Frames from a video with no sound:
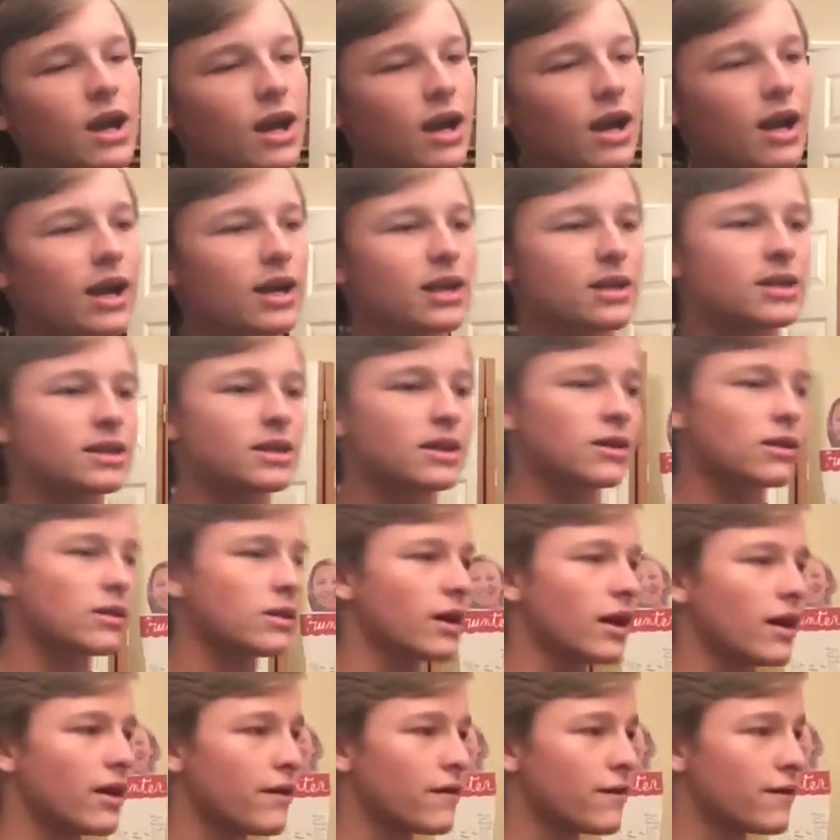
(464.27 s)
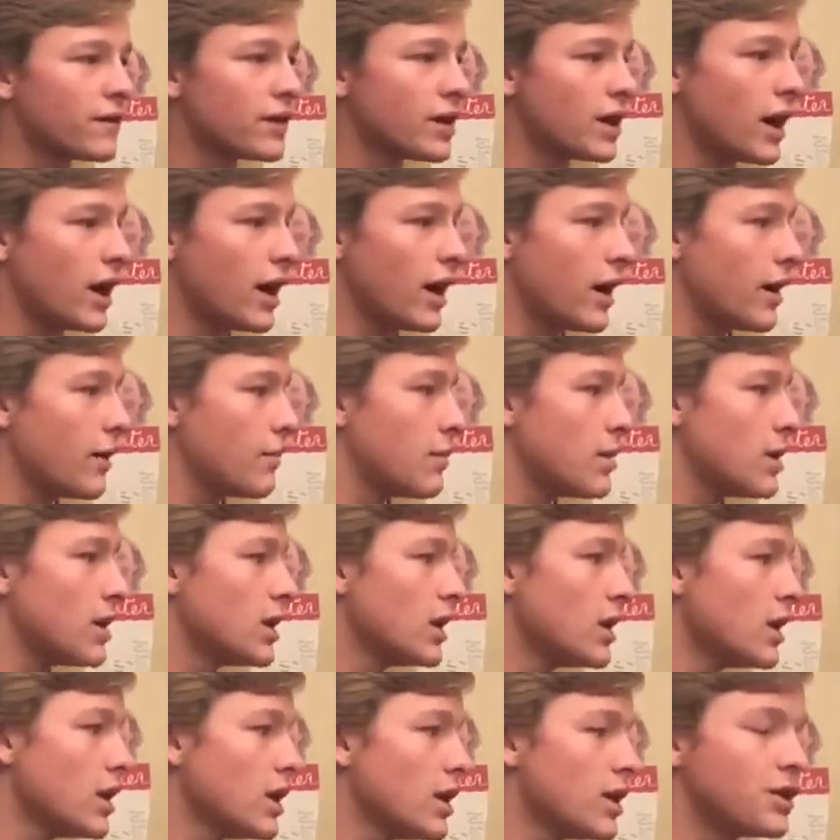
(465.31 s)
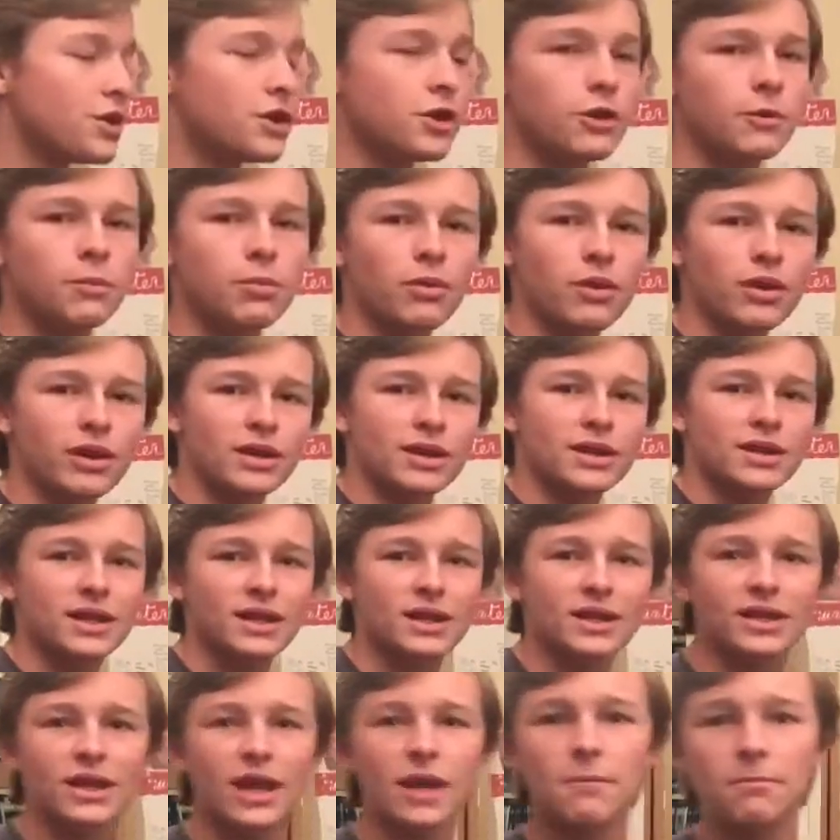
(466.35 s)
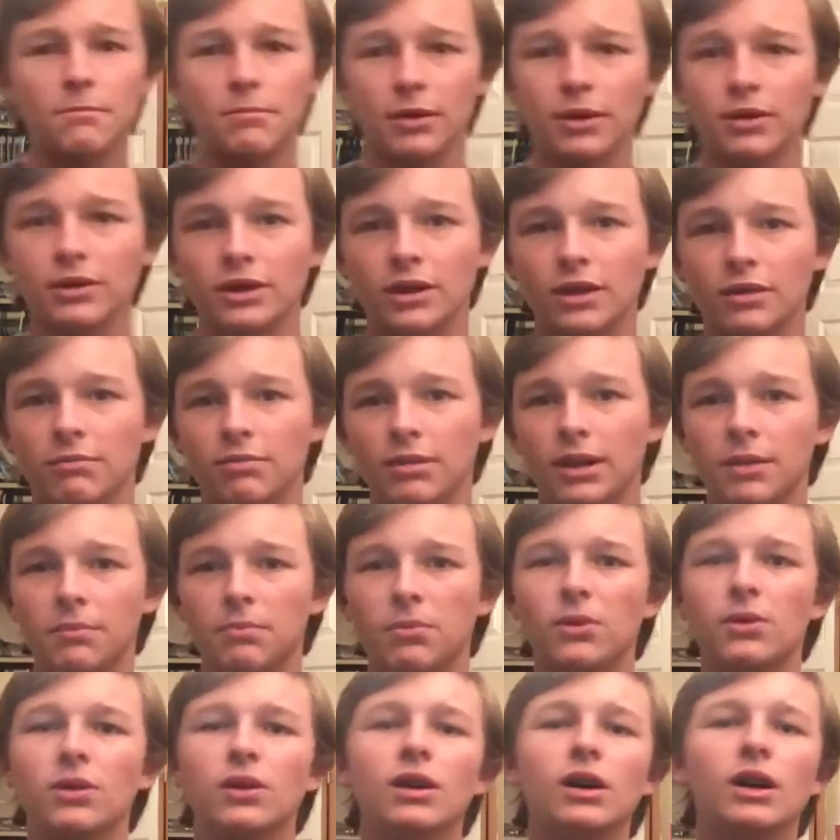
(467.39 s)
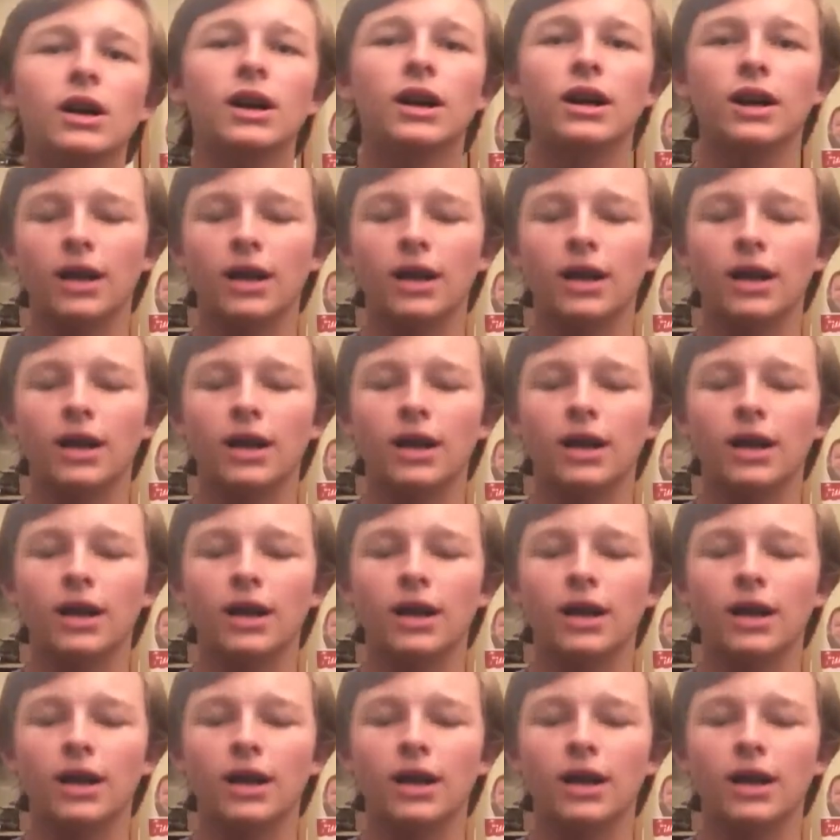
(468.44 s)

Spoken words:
God so loved 2.68 billion people.